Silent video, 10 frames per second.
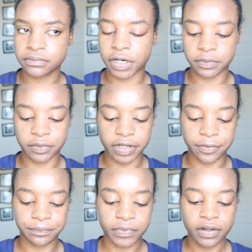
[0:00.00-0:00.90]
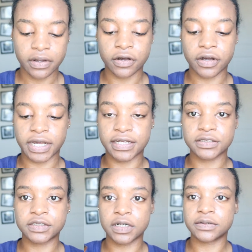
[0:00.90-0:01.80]
Probably not. Okay,
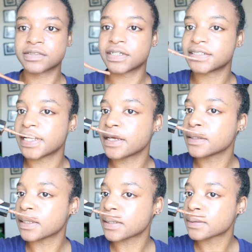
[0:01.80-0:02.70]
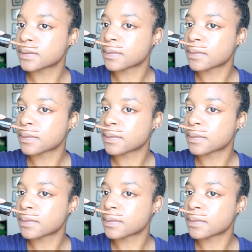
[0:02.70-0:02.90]
so I'm just gonna take this